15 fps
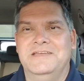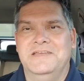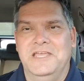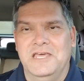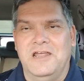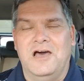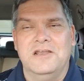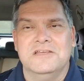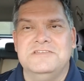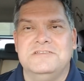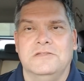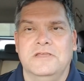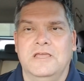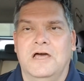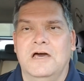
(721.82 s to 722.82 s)
and
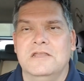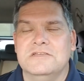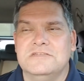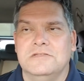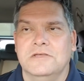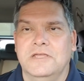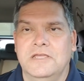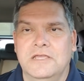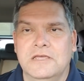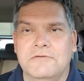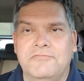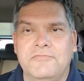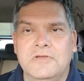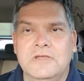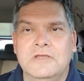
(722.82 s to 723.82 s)
honestly, honestly,
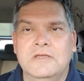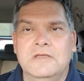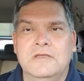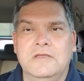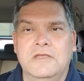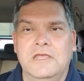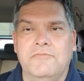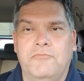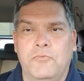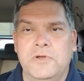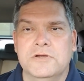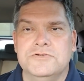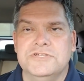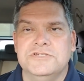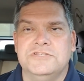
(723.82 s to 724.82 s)
if if
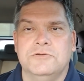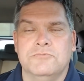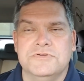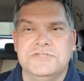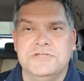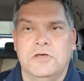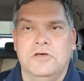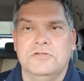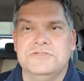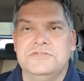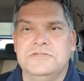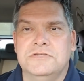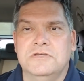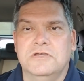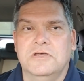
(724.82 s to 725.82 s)
we're just the
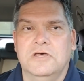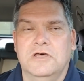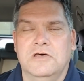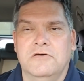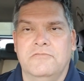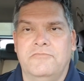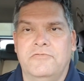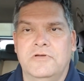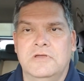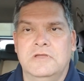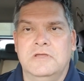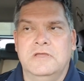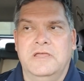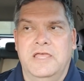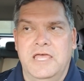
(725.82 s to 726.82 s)
results of
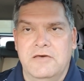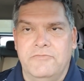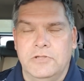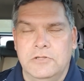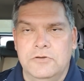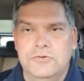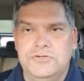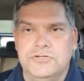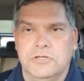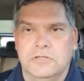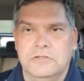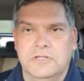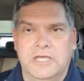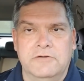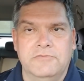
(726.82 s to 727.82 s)

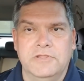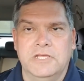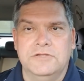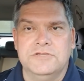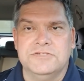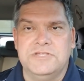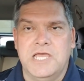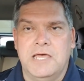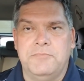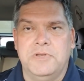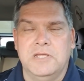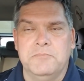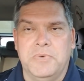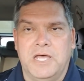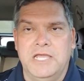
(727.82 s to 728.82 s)
evolution, everything just
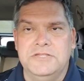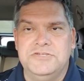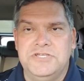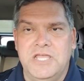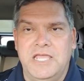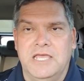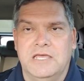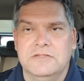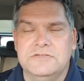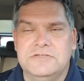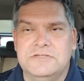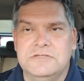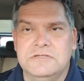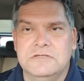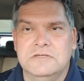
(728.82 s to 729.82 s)
happening by
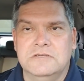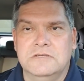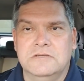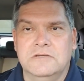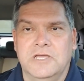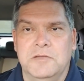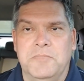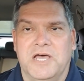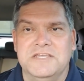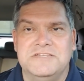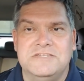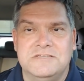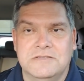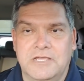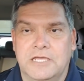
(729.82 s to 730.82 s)
chance, and by,
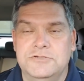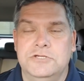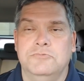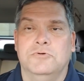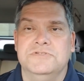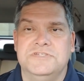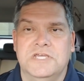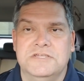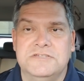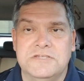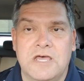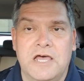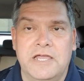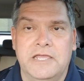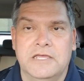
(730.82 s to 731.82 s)
as you would say,
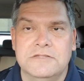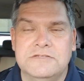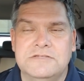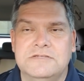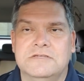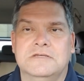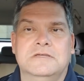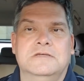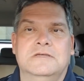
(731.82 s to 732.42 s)
science,